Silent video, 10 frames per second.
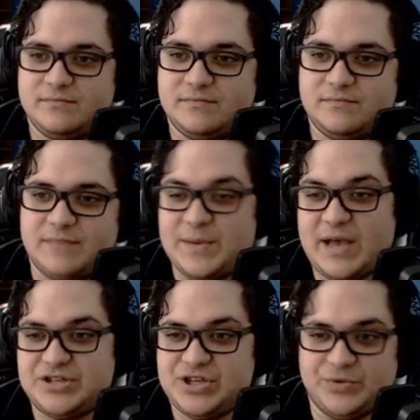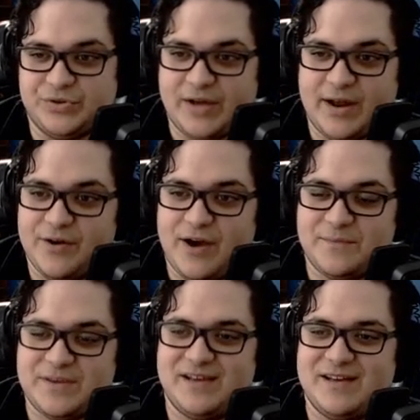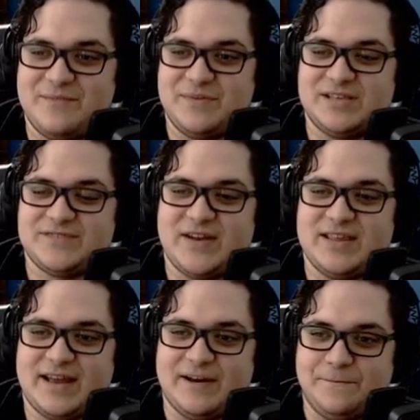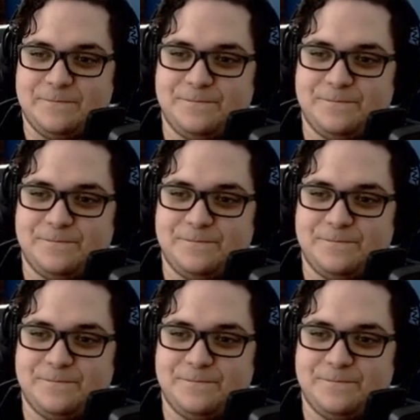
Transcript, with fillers: maybe I G N will do it. I don't know. I'm it's funny that um.